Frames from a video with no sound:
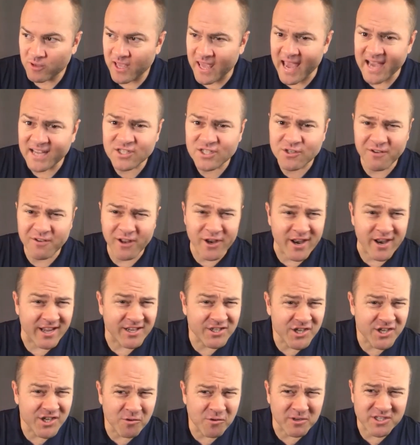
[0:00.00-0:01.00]
Cashflow
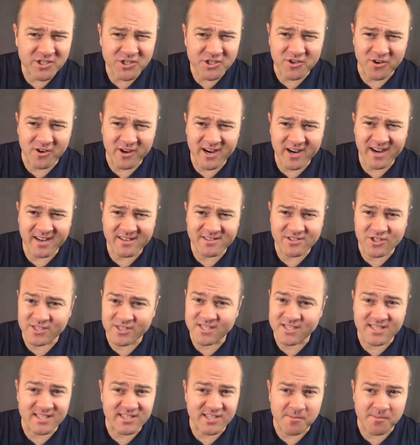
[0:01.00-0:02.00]
Ninja, which started
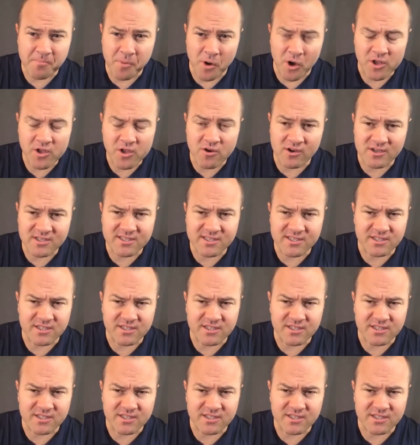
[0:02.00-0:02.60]
just as a podcast,